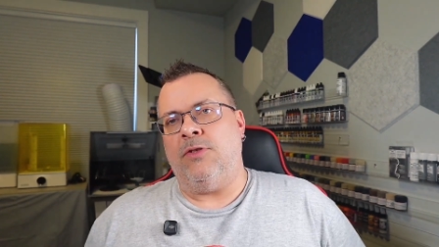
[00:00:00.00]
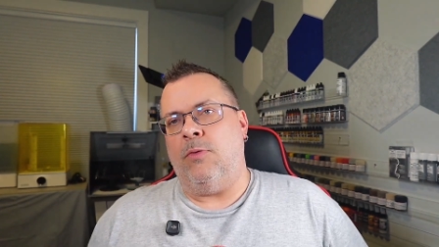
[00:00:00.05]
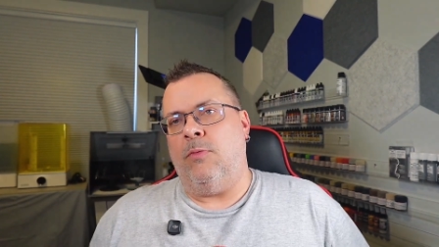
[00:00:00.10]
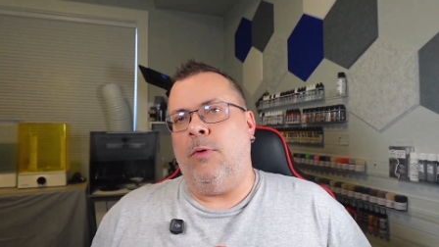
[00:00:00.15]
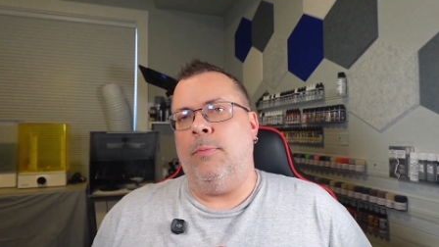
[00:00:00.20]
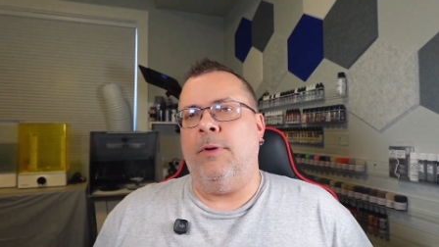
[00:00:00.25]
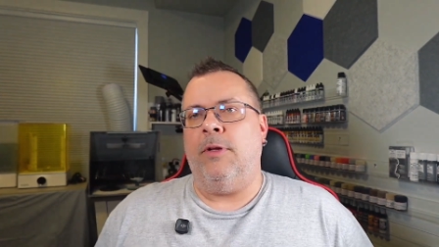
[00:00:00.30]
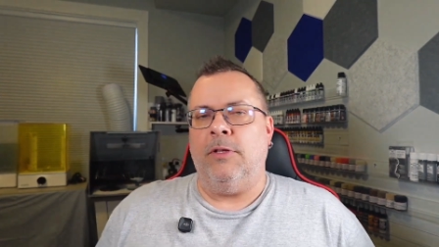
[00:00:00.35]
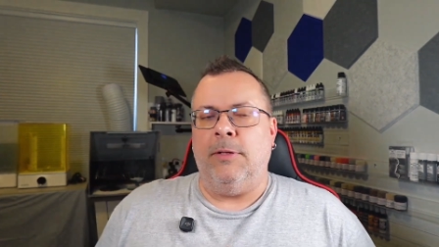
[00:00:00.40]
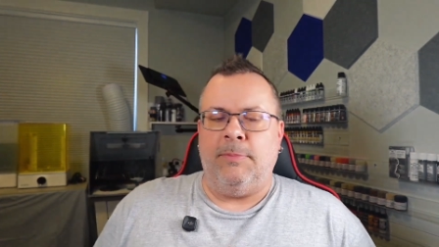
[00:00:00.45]
So
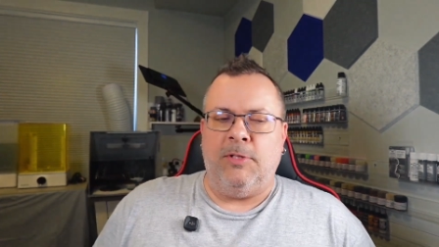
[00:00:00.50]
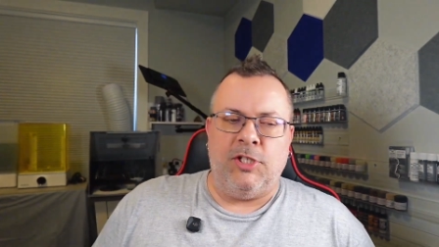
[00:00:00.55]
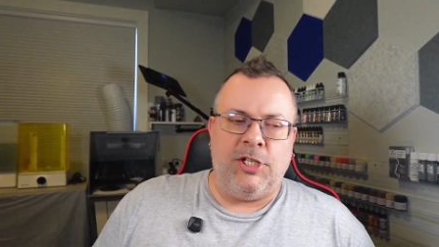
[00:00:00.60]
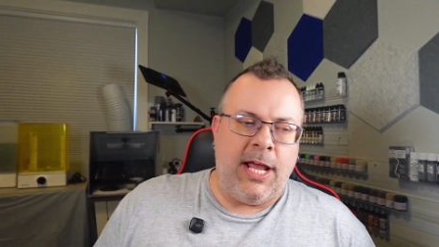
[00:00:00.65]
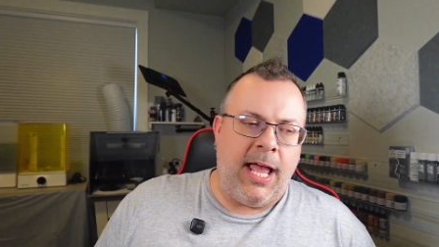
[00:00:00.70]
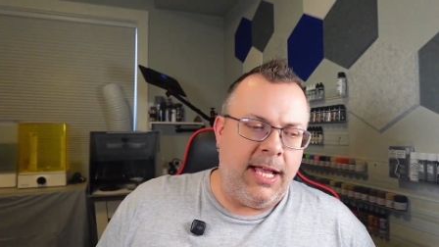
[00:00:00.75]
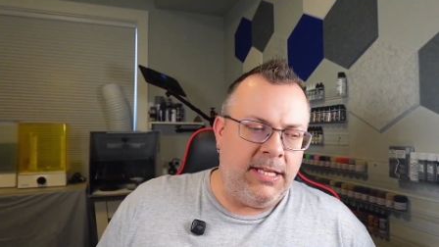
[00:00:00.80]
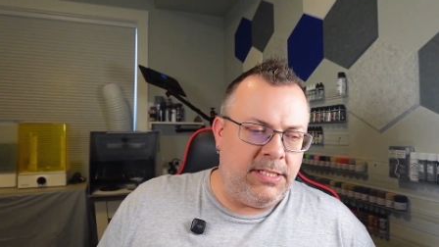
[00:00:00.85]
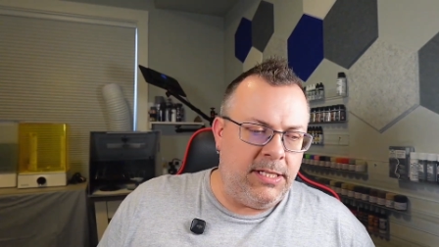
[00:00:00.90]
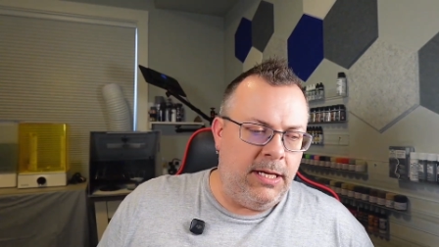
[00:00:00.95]
we'll build up the
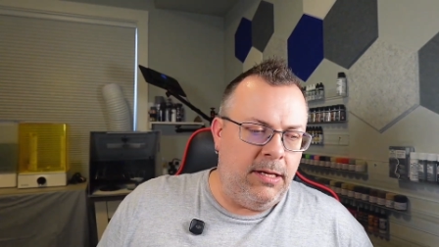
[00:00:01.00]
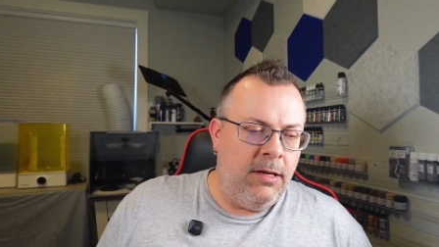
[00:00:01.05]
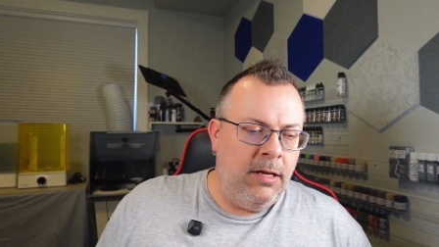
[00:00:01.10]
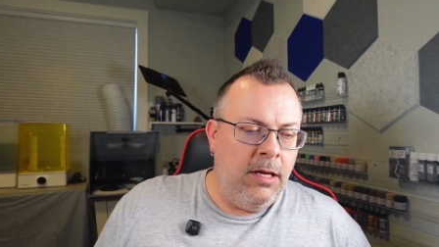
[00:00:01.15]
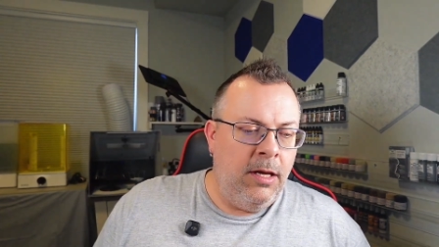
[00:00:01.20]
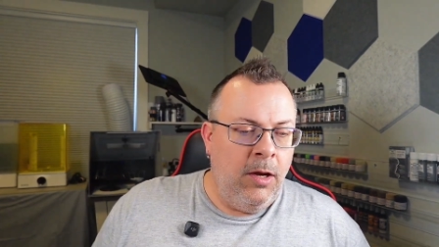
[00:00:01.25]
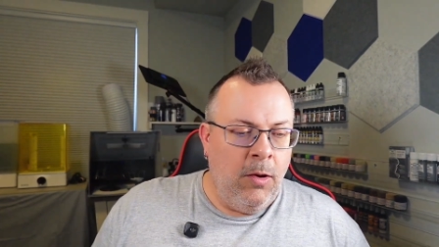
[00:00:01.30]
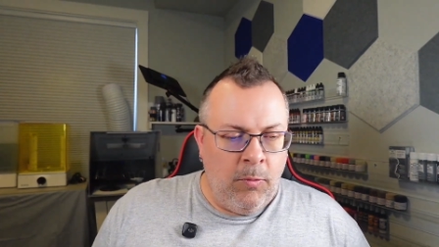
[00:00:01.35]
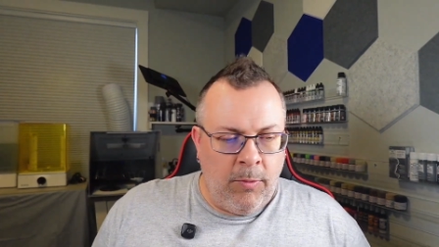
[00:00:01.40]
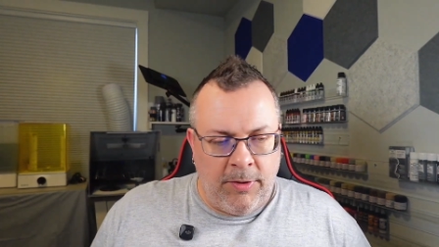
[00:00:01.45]
chassis,
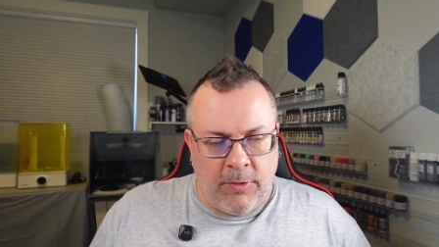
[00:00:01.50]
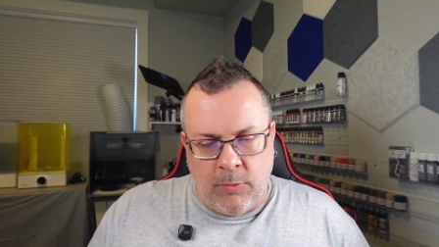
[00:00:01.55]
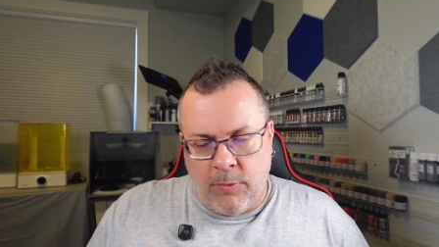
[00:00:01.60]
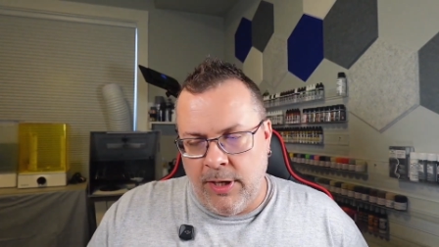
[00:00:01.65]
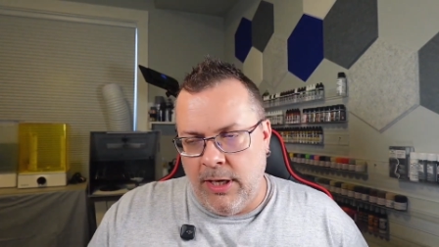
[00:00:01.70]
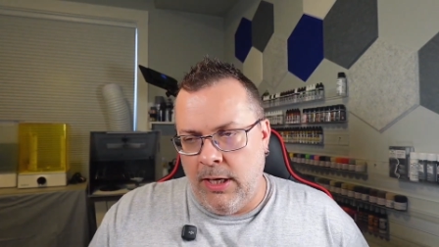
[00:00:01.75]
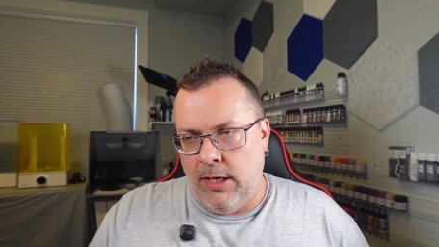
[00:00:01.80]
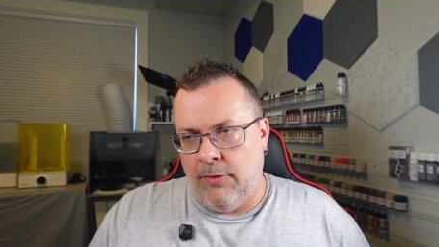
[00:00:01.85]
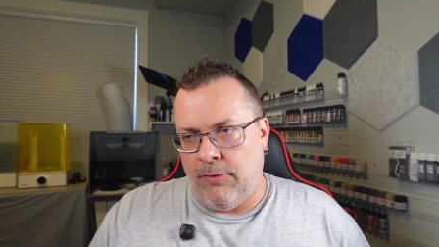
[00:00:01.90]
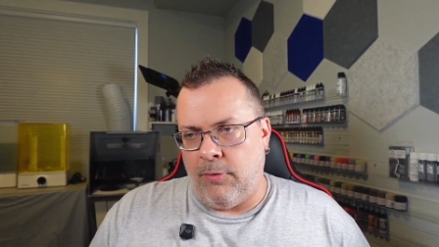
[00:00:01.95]
whether
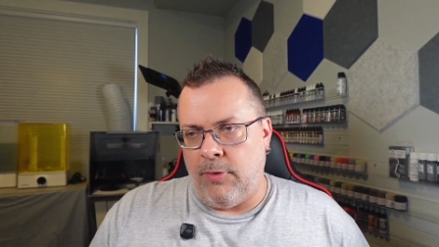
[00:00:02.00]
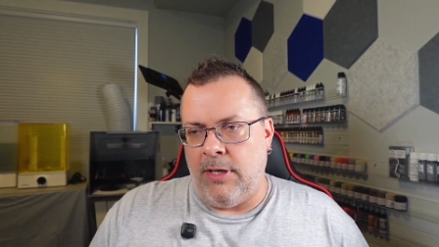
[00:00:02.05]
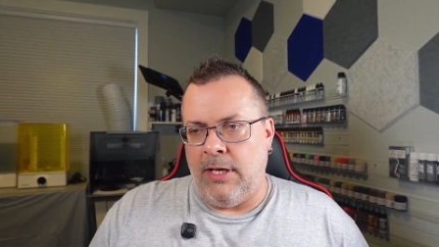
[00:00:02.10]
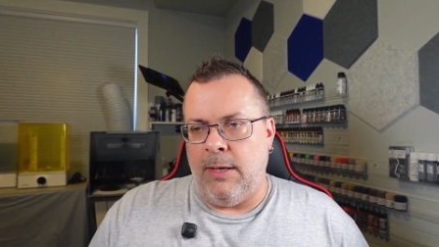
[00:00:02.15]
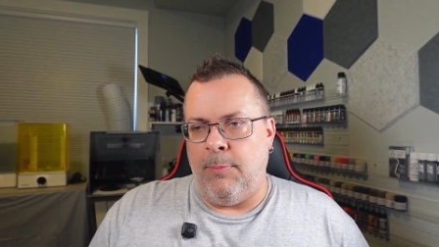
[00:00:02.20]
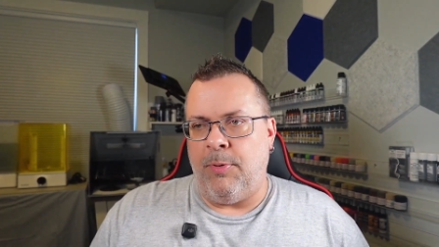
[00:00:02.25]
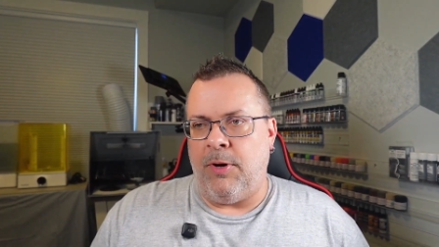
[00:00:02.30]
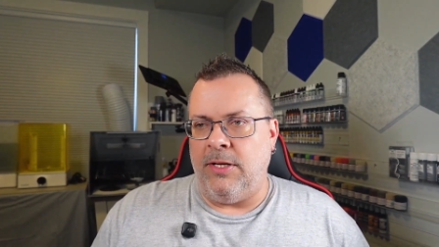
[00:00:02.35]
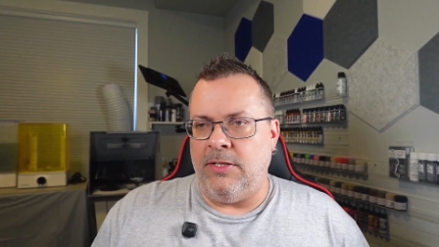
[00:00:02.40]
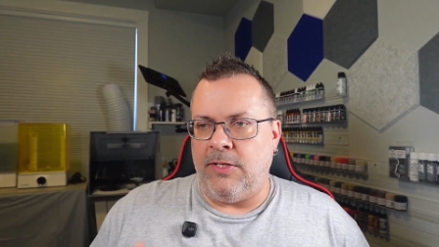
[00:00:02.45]
we
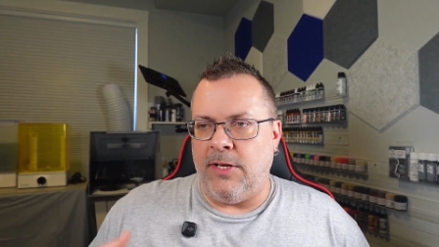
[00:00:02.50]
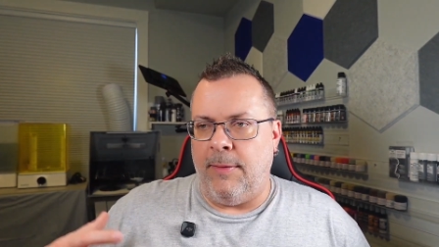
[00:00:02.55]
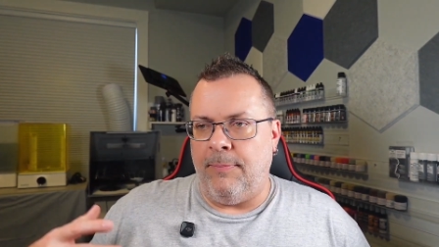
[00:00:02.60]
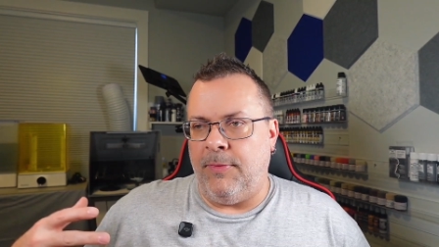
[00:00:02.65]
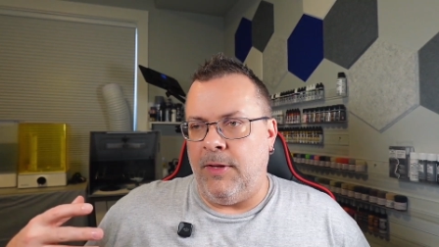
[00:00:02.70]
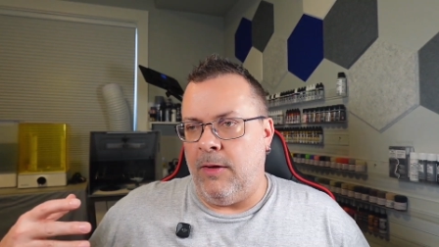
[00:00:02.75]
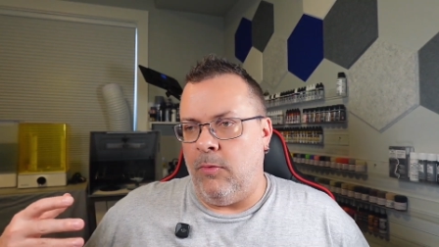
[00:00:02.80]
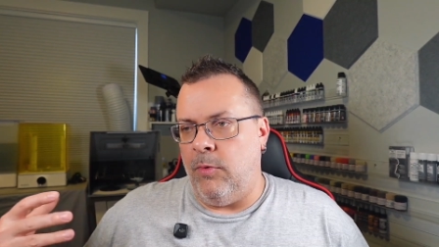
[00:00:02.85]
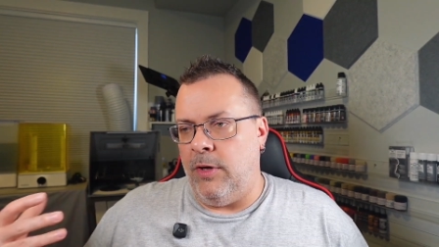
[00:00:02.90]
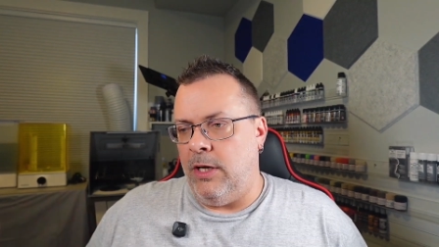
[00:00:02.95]
3D print something,